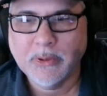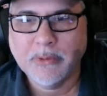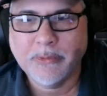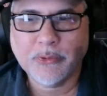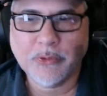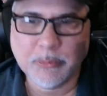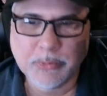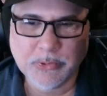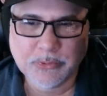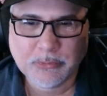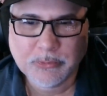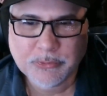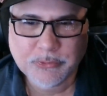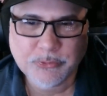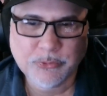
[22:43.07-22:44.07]
there could have been
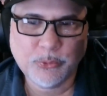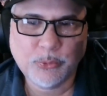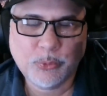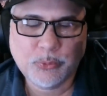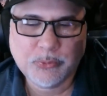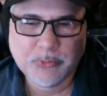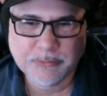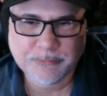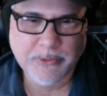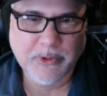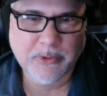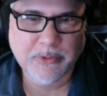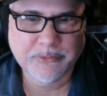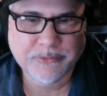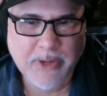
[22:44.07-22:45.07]
two
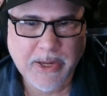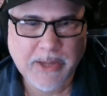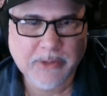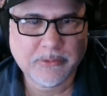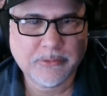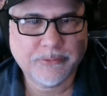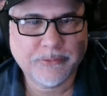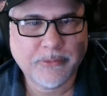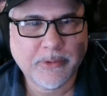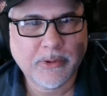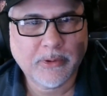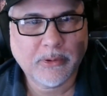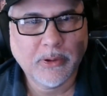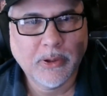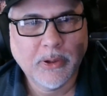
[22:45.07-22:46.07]
nefarious actors
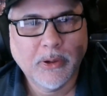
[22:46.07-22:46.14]
there.